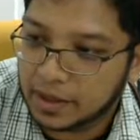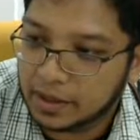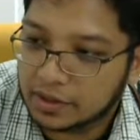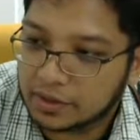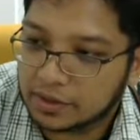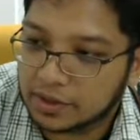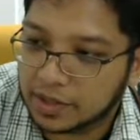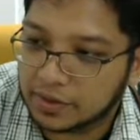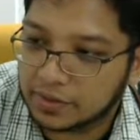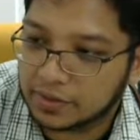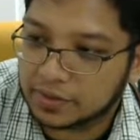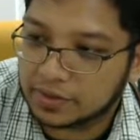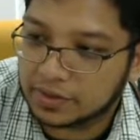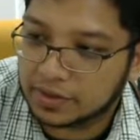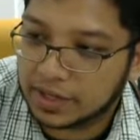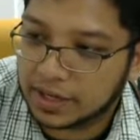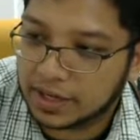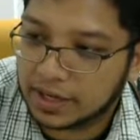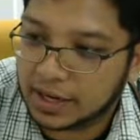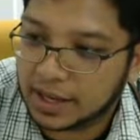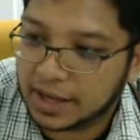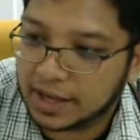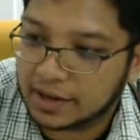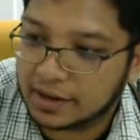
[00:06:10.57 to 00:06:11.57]
So if you see
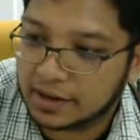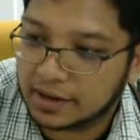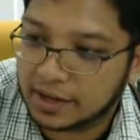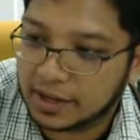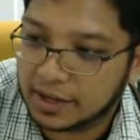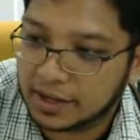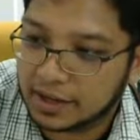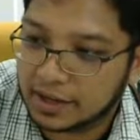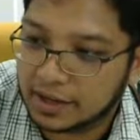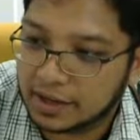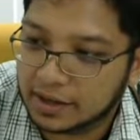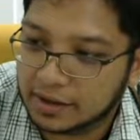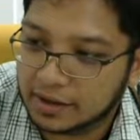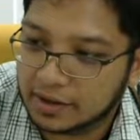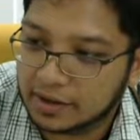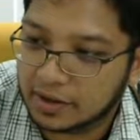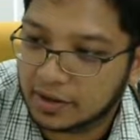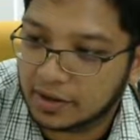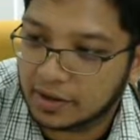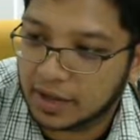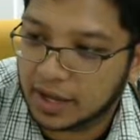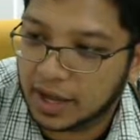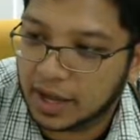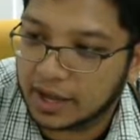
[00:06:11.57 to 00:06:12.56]
that here,
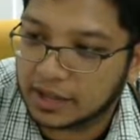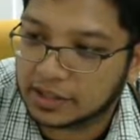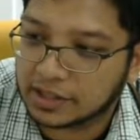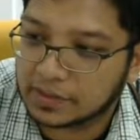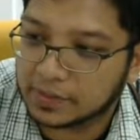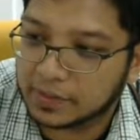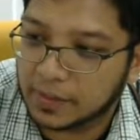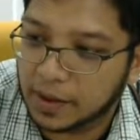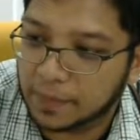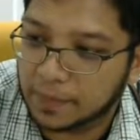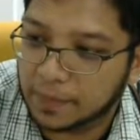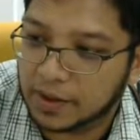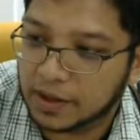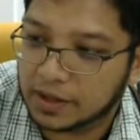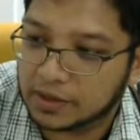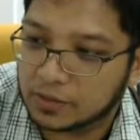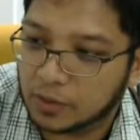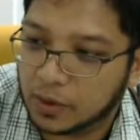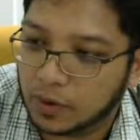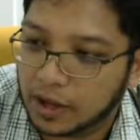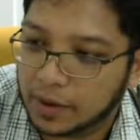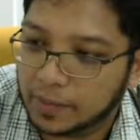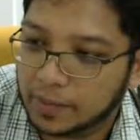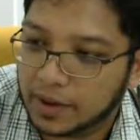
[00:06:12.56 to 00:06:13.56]
okay, x bar plus
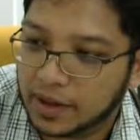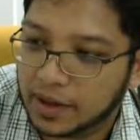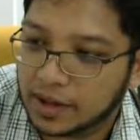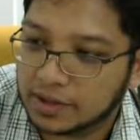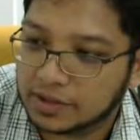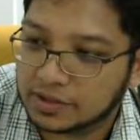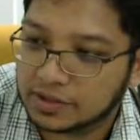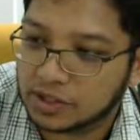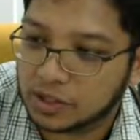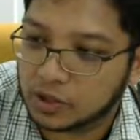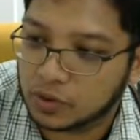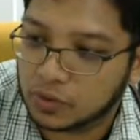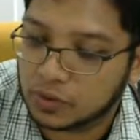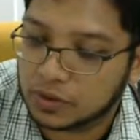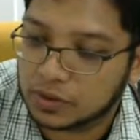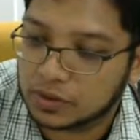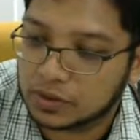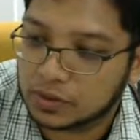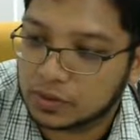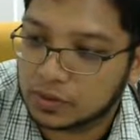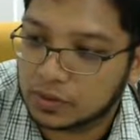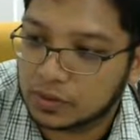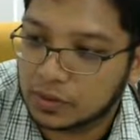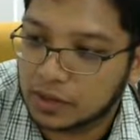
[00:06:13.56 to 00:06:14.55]
y bar is equal
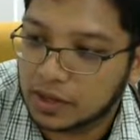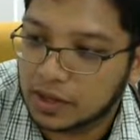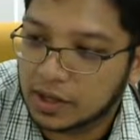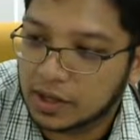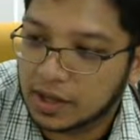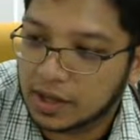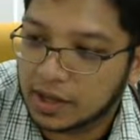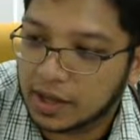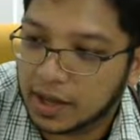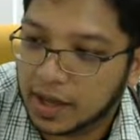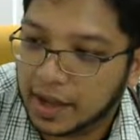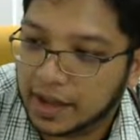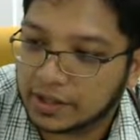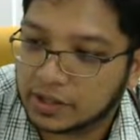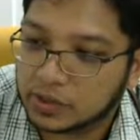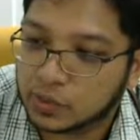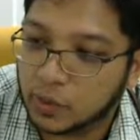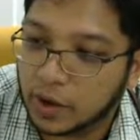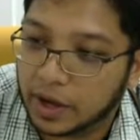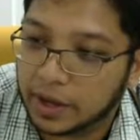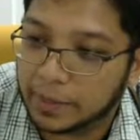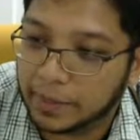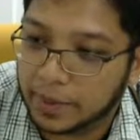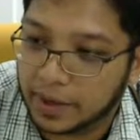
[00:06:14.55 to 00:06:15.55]
to
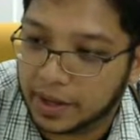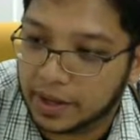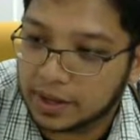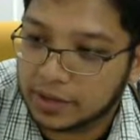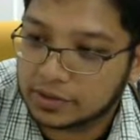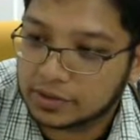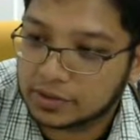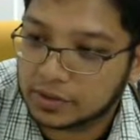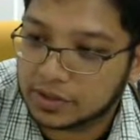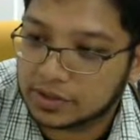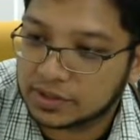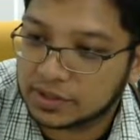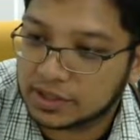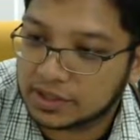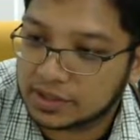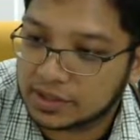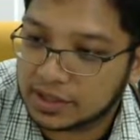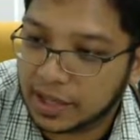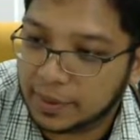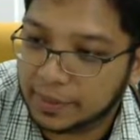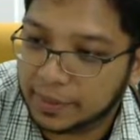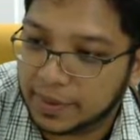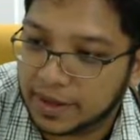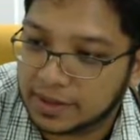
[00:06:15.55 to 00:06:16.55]
xy bar. So it's the
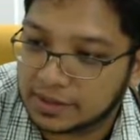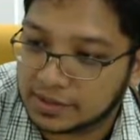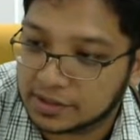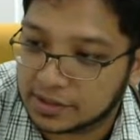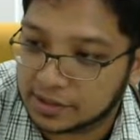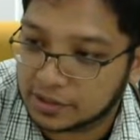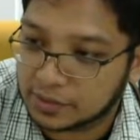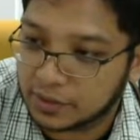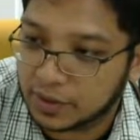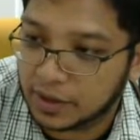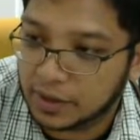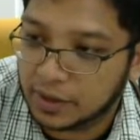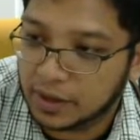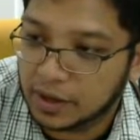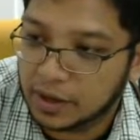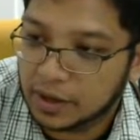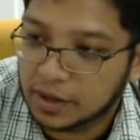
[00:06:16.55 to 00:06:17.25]
same as this one.